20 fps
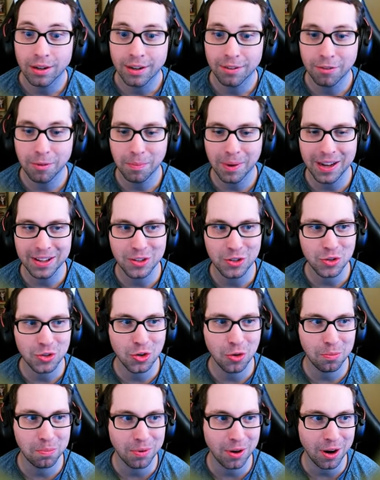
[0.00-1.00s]
Never mind, there's
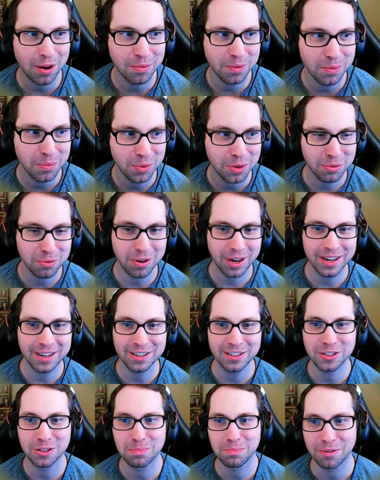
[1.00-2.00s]
no problem. We read
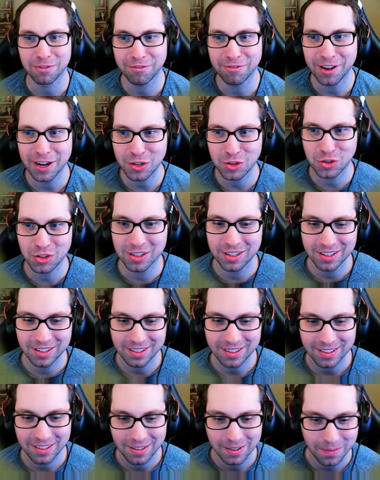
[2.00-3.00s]
it to perfection.
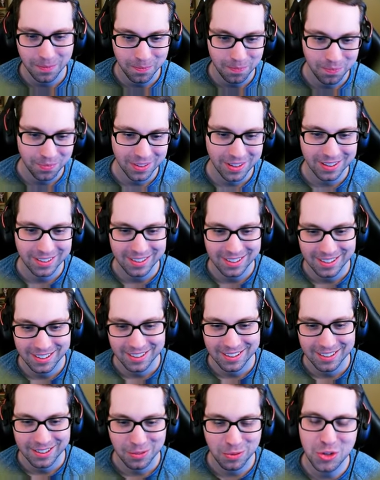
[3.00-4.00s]

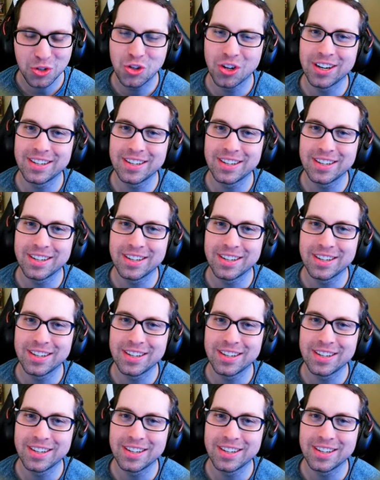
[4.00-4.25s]
We should